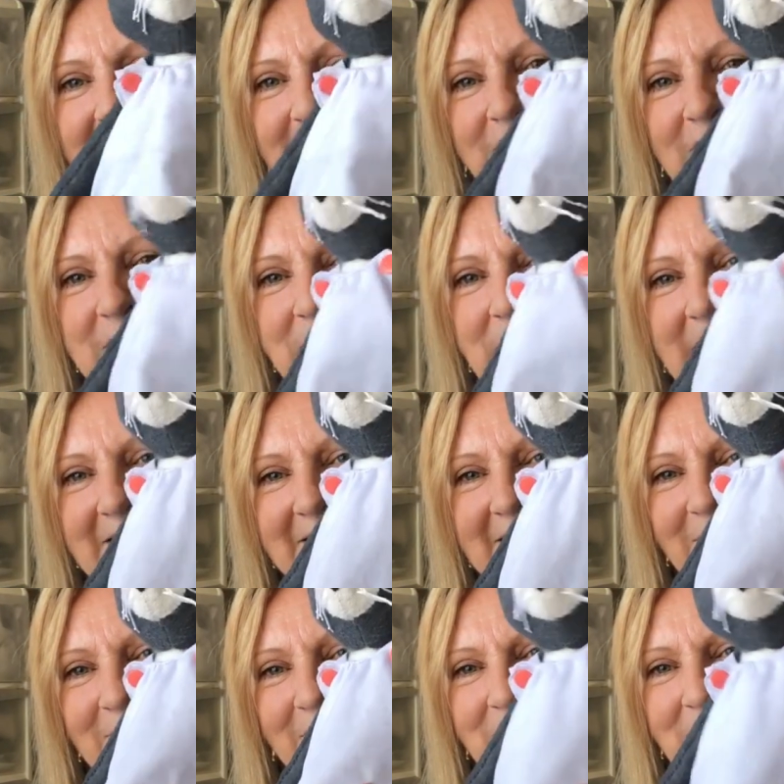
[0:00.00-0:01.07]
3 bees
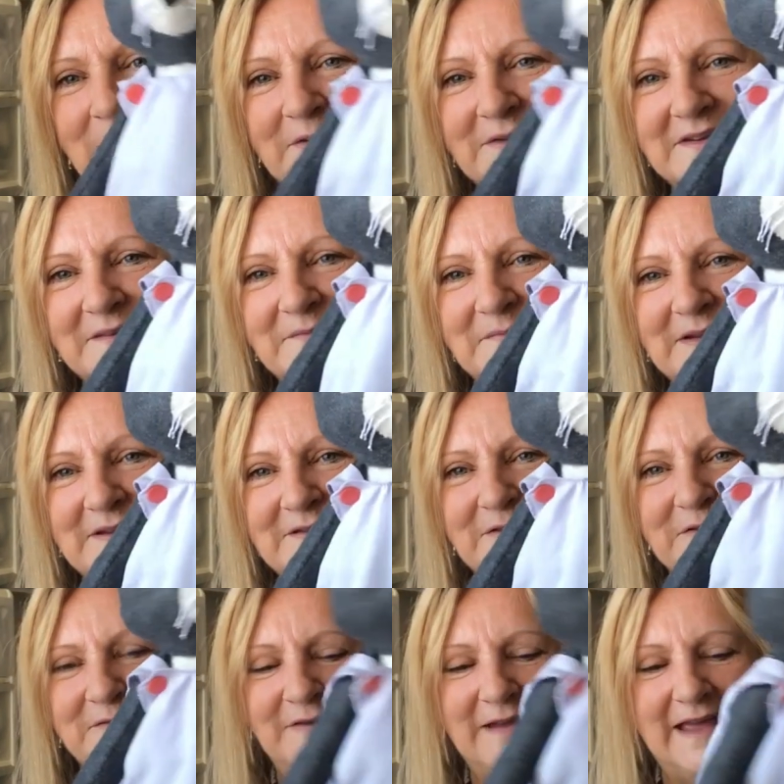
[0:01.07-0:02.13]
along the bottom and
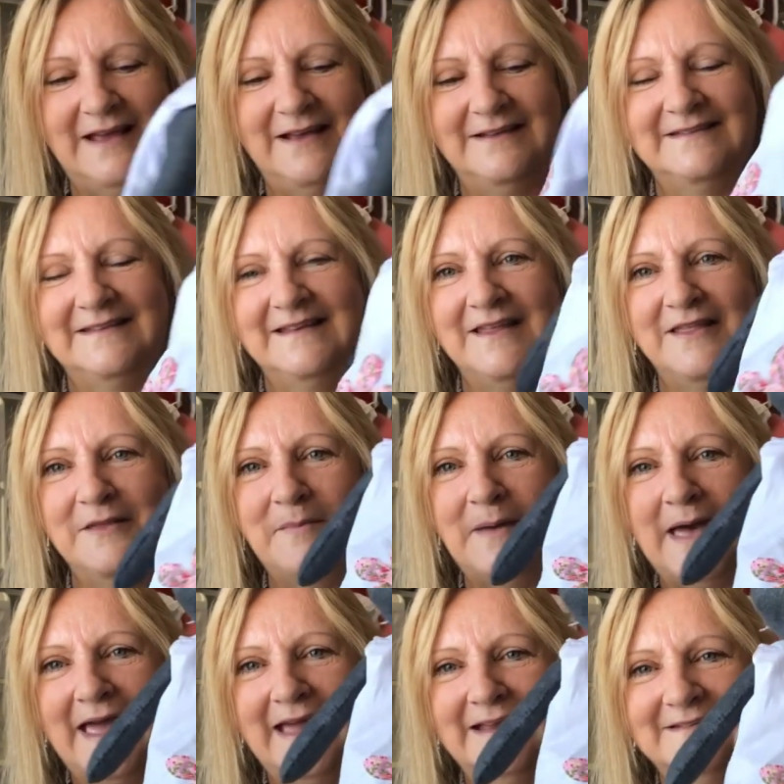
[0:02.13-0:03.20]
2 flowers. And at the
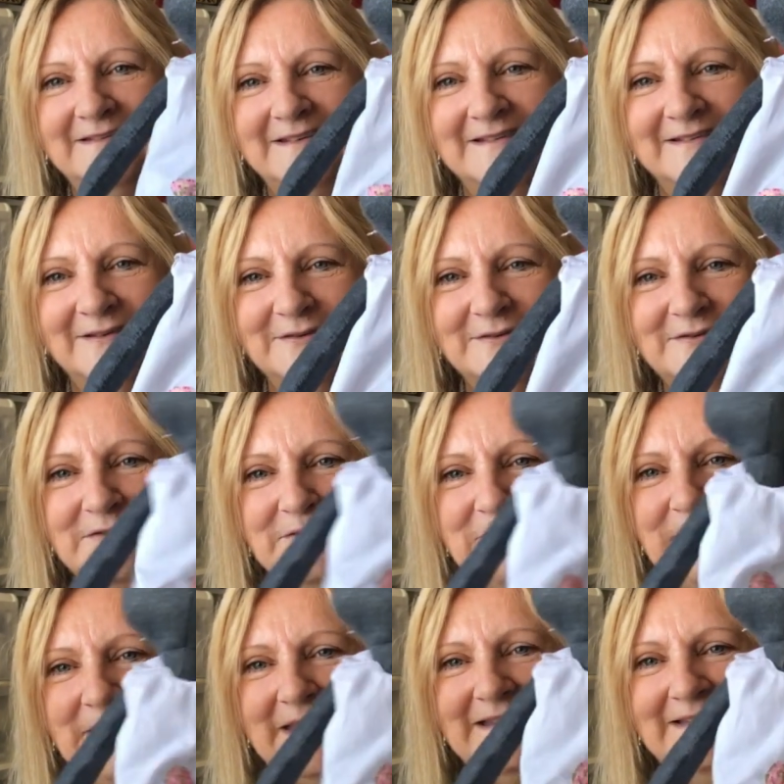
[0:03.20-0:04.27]
back, she's got 2
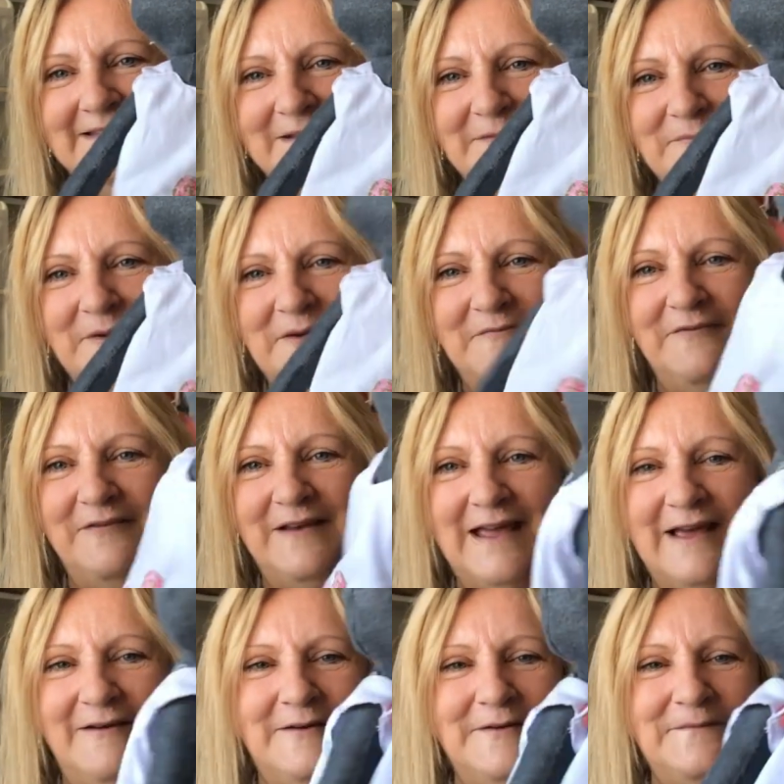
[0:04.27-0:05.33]
bees and 1
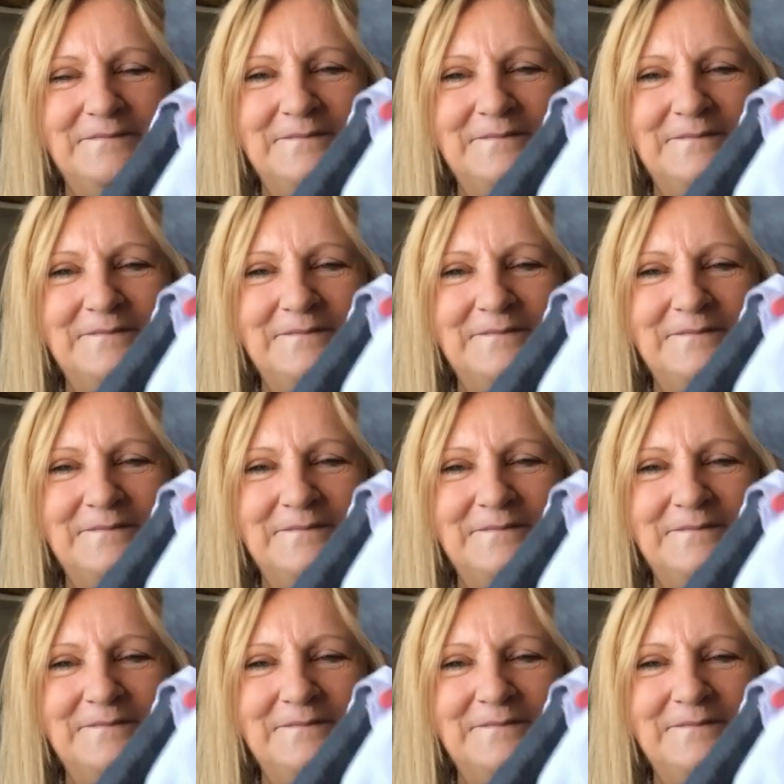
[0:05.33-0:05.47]
flower.